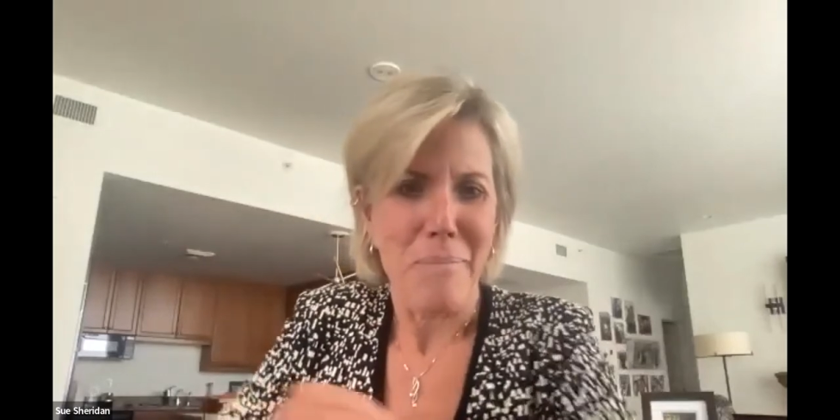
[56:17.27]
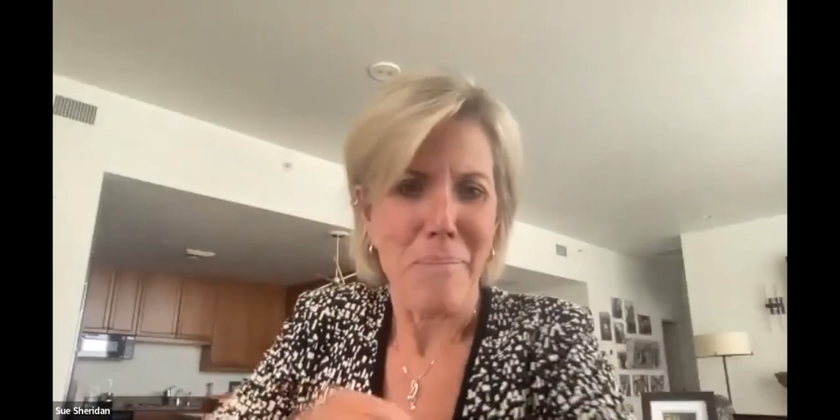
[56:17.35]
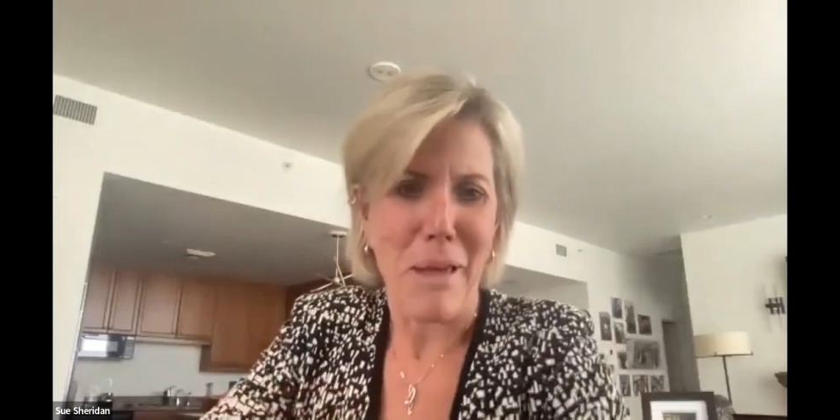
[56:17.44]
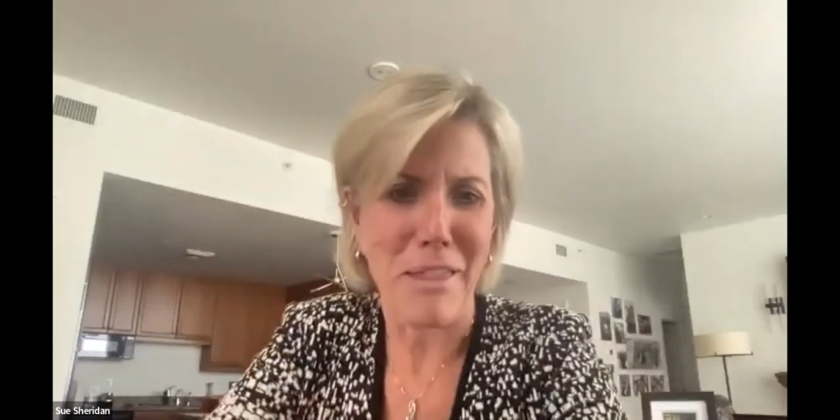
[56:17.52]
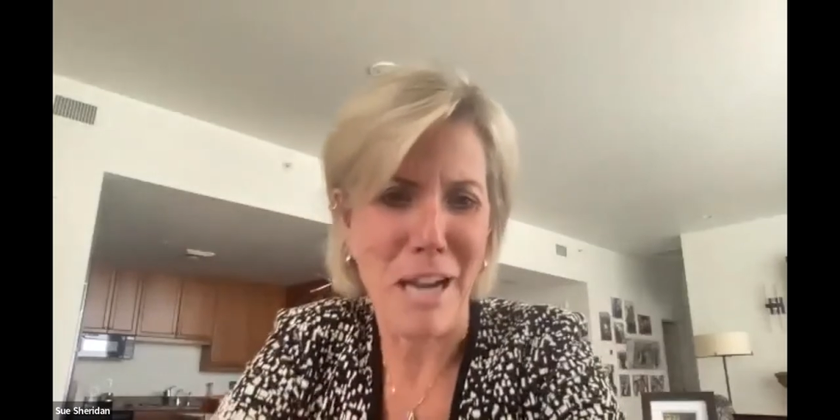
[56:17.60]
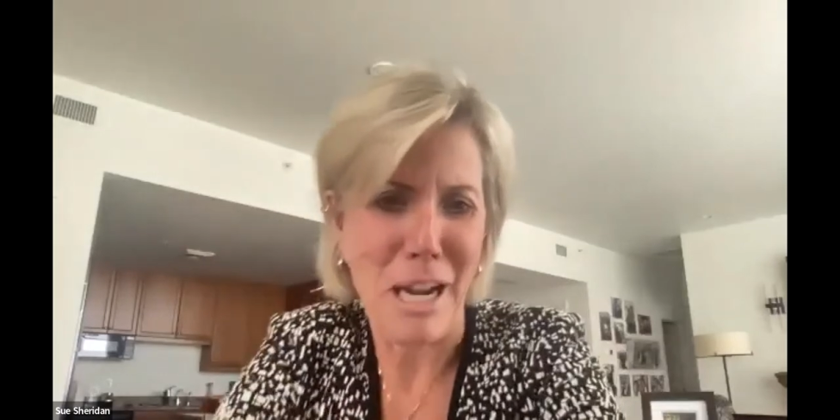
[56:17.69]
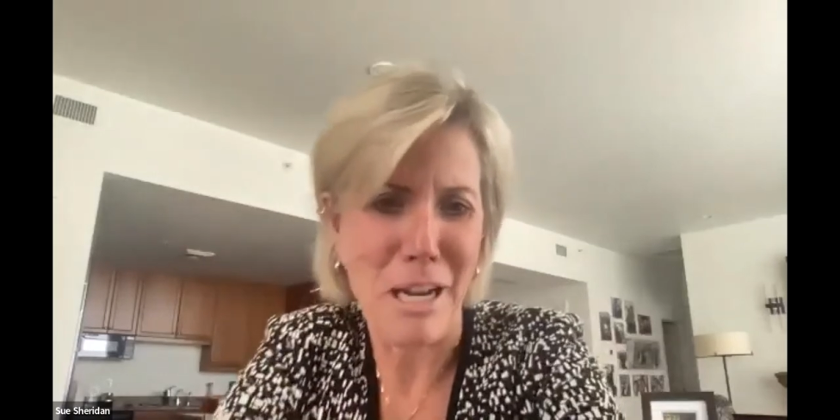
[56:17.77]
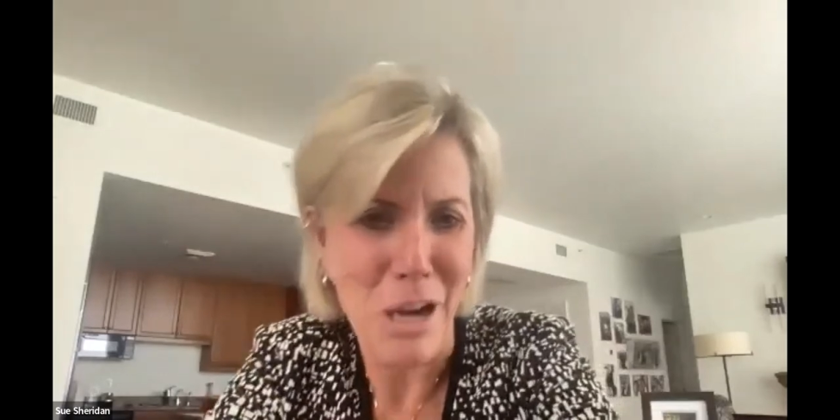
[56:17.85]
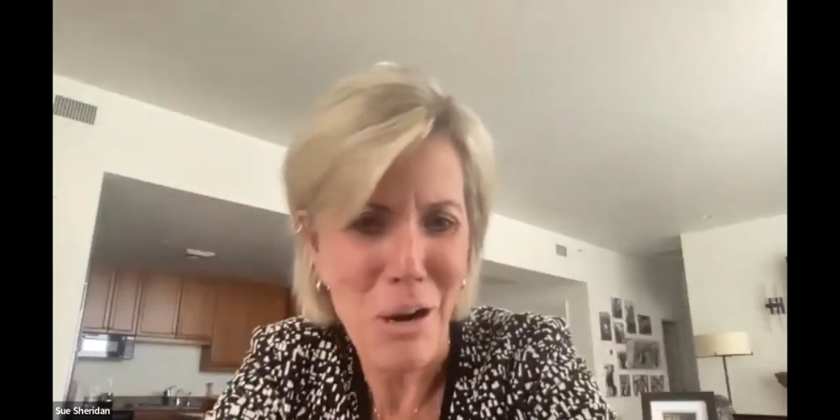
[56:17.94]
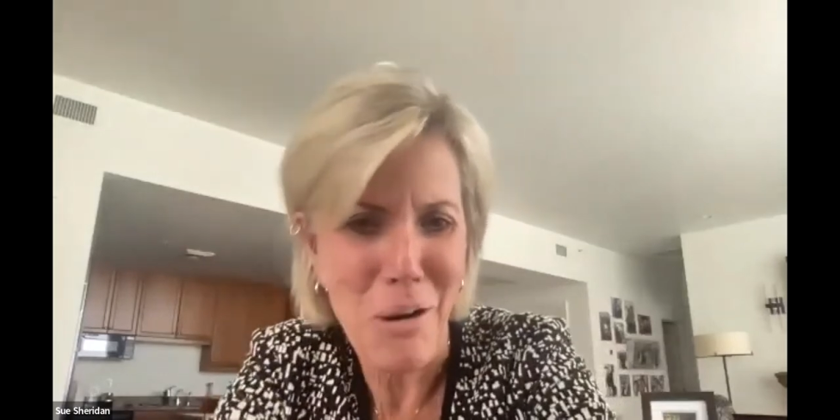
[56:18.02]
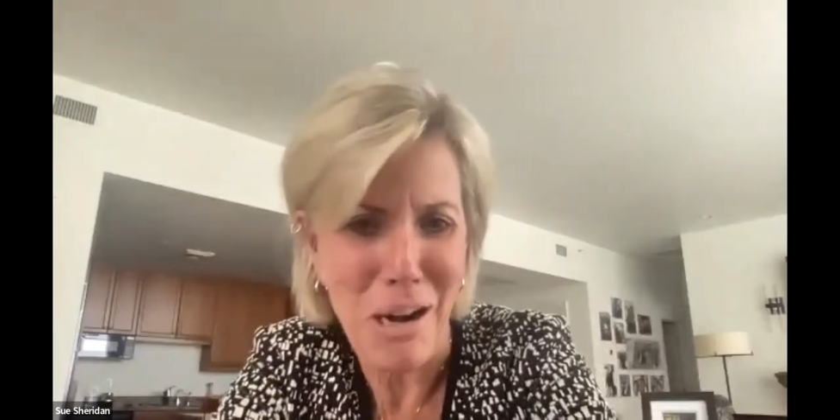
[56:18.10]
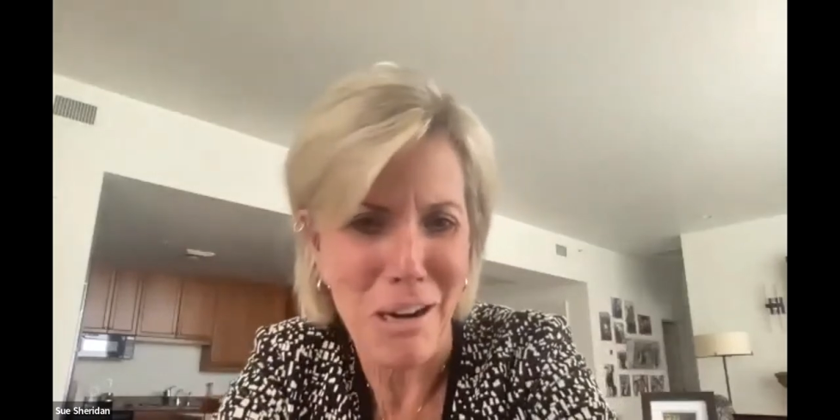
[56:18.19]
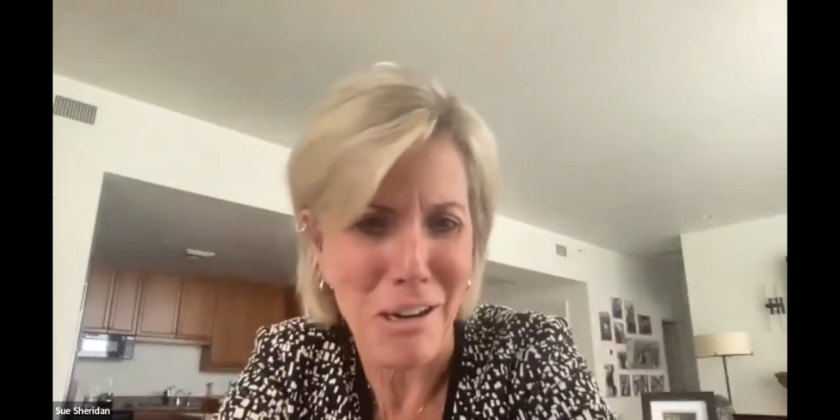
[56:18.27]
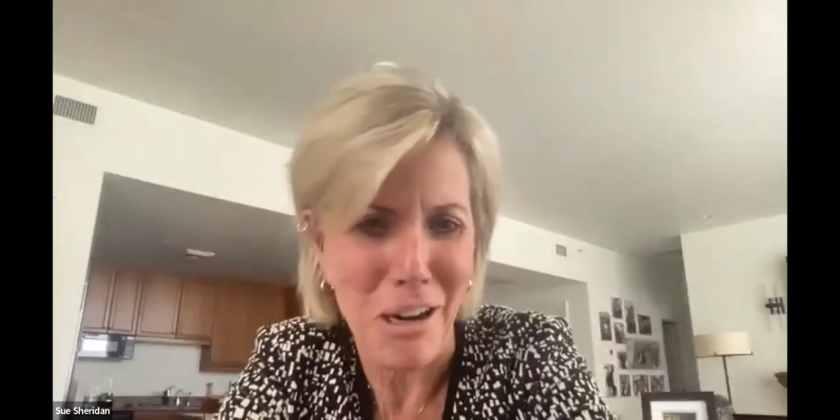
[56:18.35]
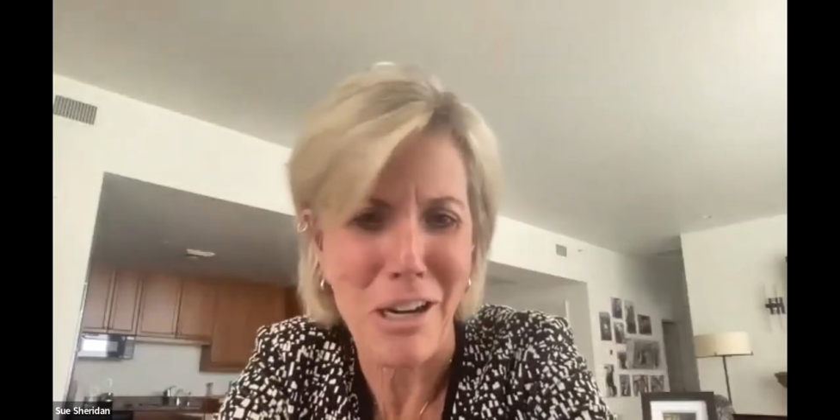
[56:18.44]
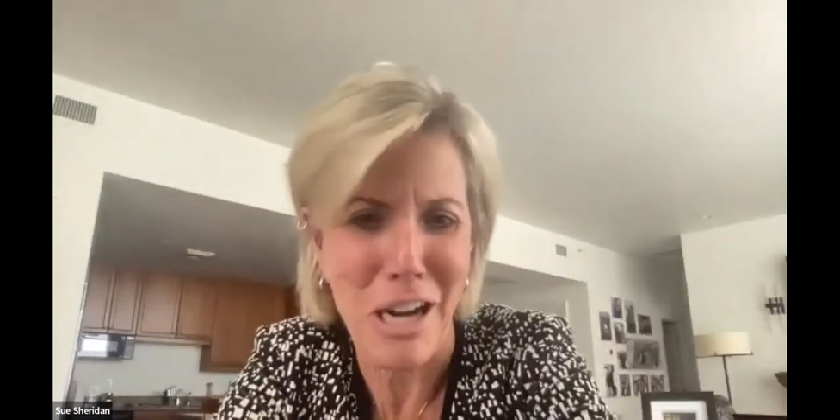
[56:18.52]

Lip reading: and I know, or